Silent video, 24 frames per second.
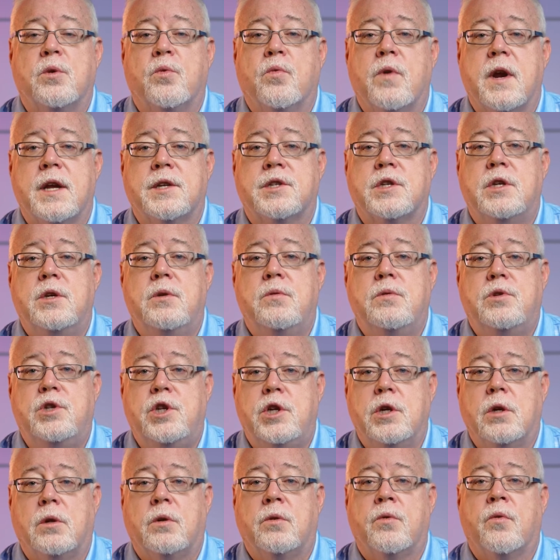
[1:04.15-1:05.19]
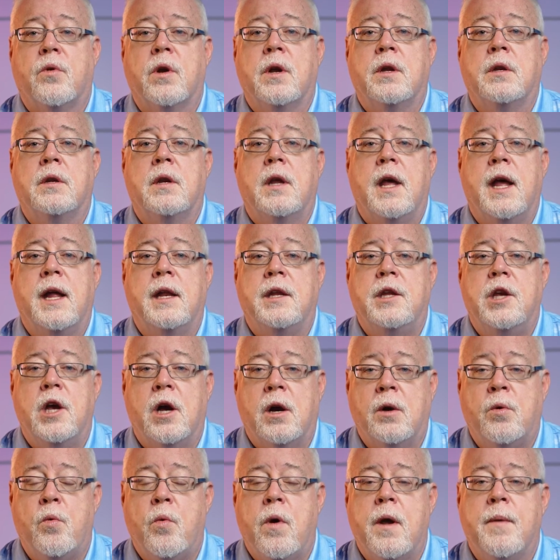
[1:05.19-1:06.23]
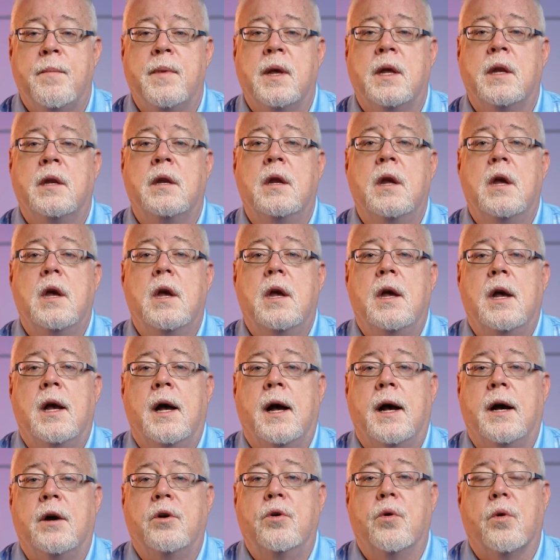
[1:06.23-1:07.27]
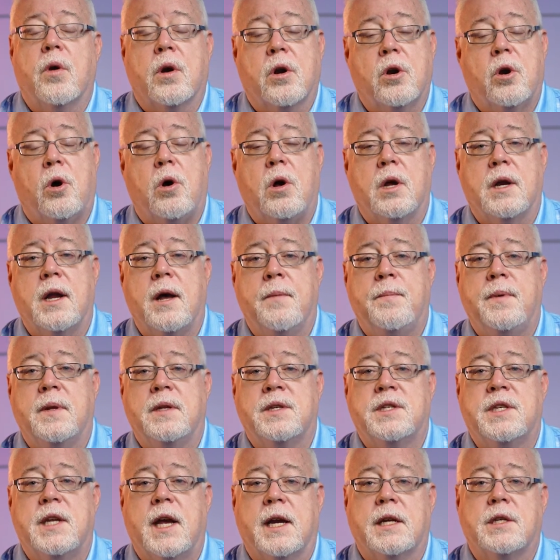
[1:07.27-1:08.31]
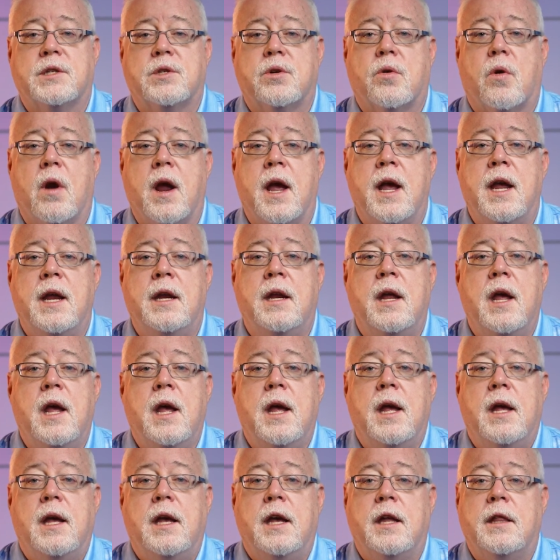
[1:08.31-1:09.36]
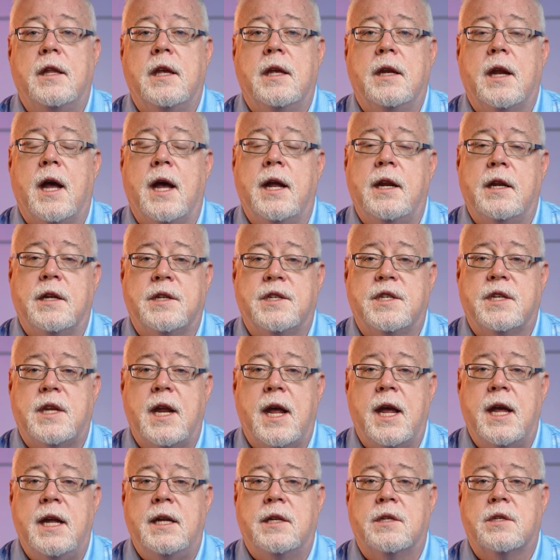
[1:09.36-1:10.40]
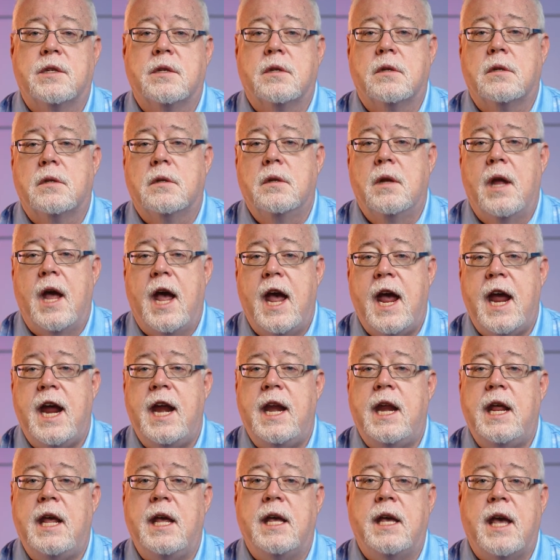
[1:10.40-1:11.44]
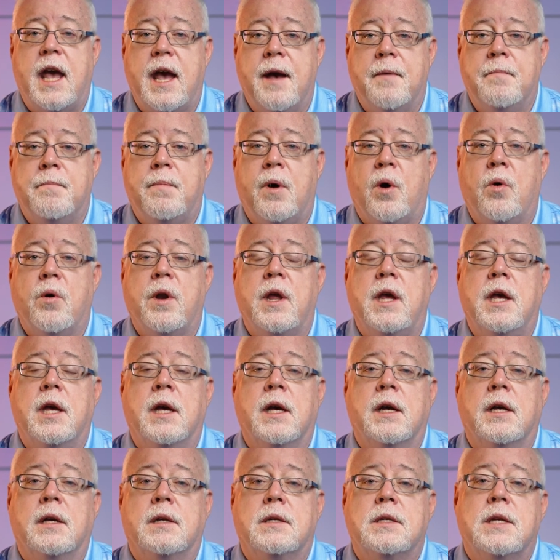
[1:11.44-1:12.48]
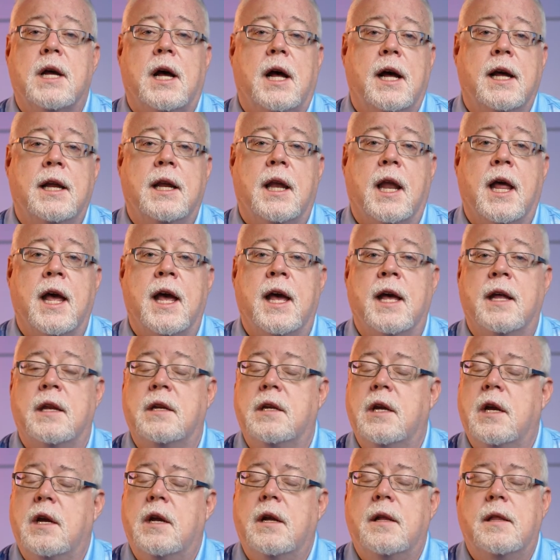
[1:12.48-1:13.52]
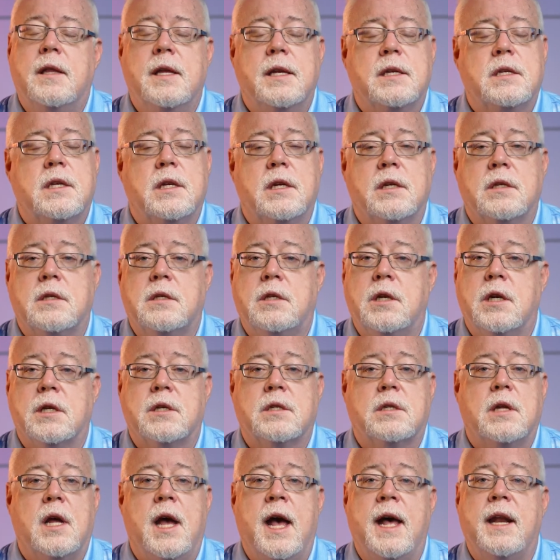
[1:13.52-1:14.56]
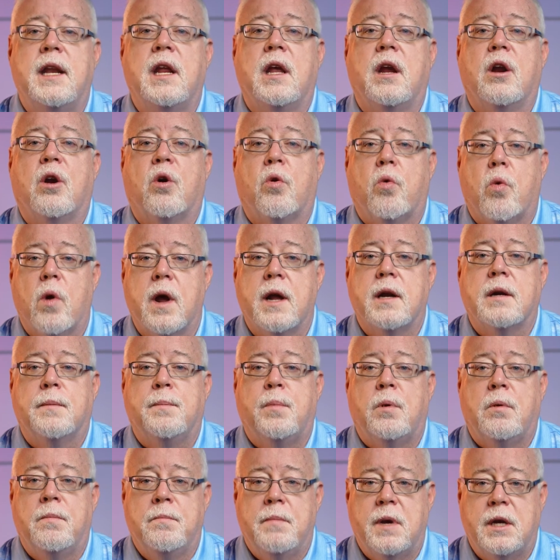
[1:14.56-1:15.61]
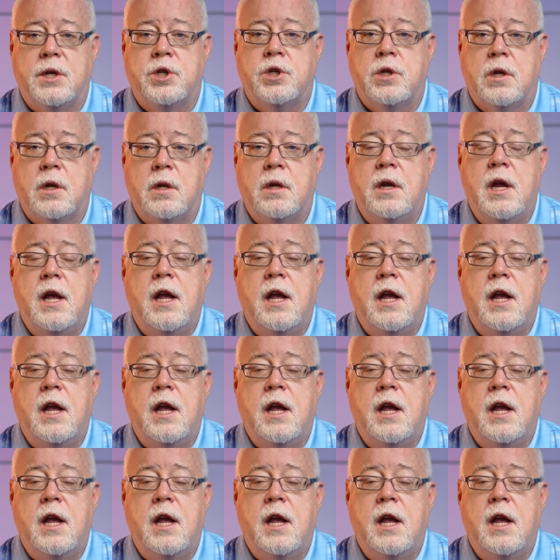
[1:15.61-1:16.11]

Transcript: rescue children and young women who are caught up in sex trade in the United States, Haiti, Cambodia, Thailand. This is just an incredible mission